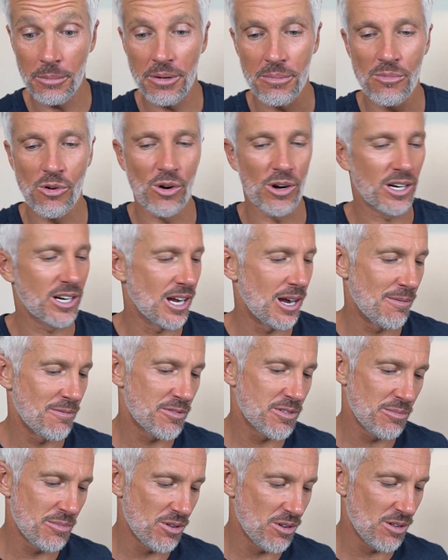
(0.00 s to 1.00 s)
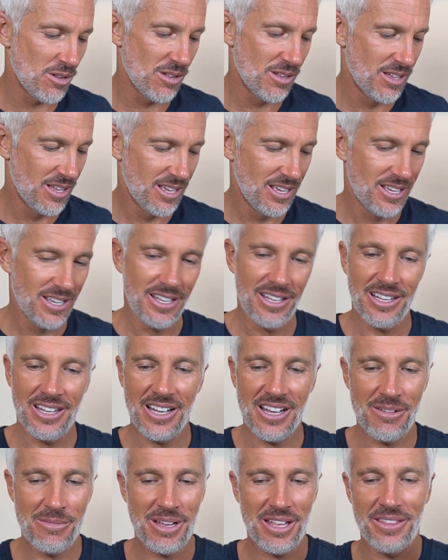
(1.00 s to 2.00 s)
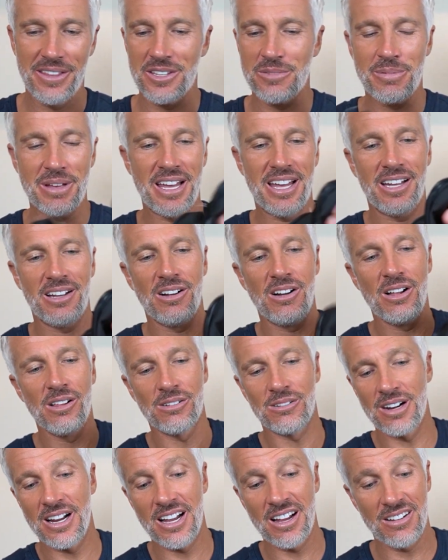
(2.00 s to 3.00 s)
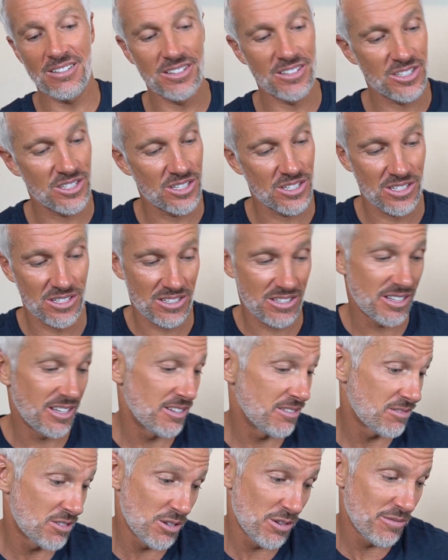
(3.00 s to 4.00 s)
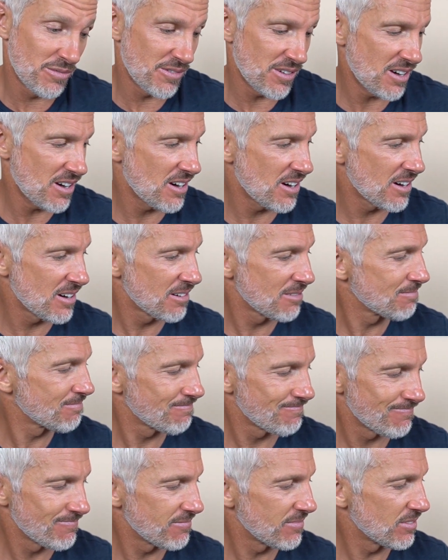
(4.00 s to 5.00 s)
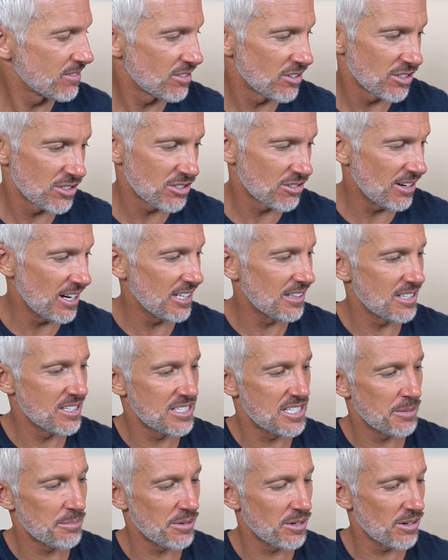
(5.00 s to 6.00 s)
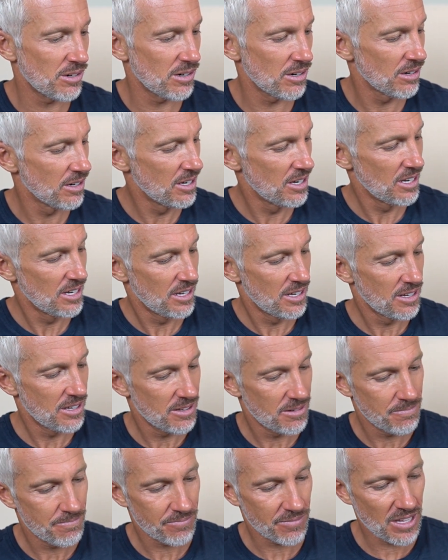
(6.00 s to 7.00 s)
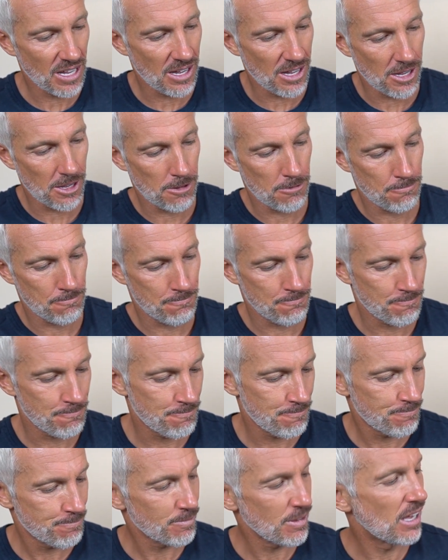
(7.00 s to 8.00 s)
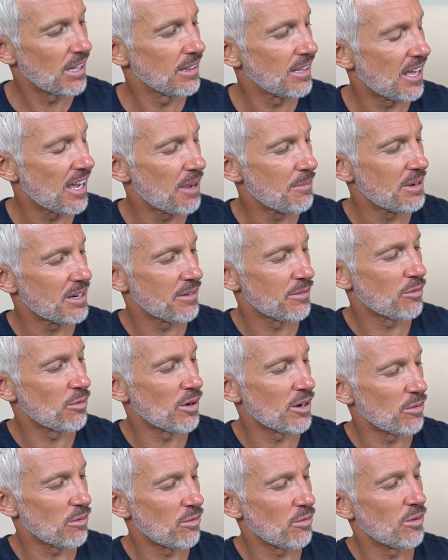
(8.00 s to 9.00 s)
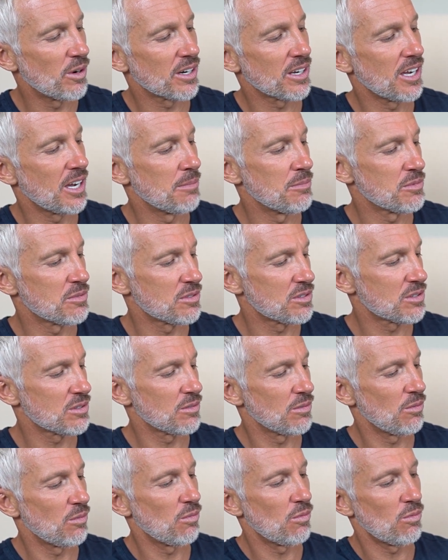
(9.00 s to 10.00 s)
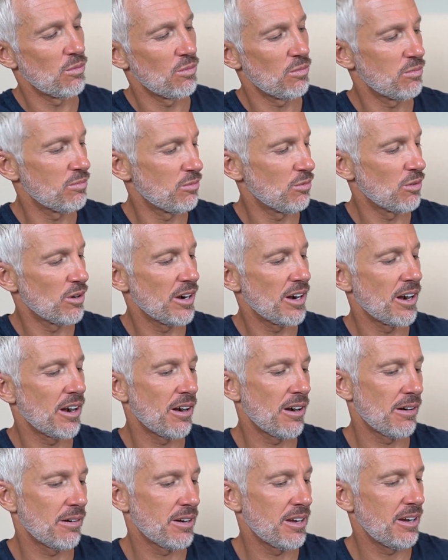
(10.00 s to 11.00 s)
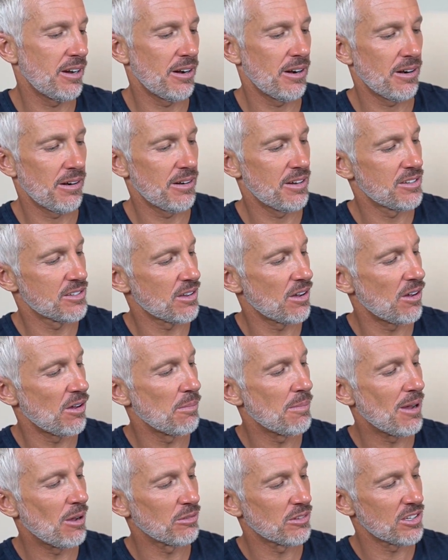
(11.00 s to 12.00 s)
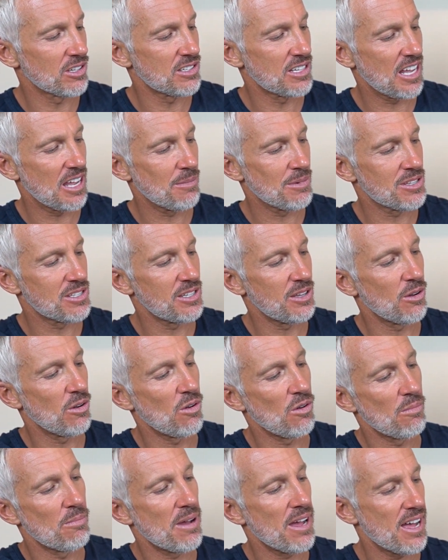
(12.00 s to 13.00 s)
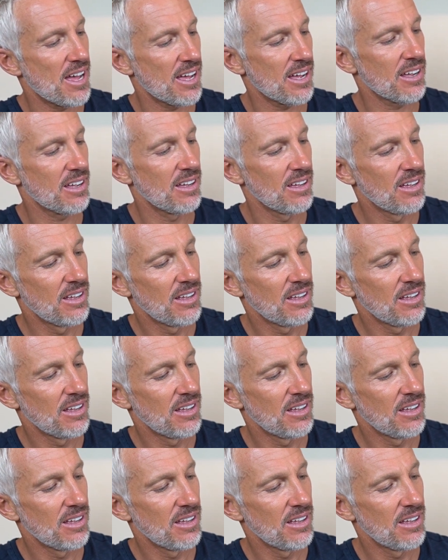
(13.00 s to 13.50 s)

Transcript: bit more comfortable. I mean, this bag all around is just, so far, it looks great. The zipper alignment of what comes where here is all about the same as the old bag,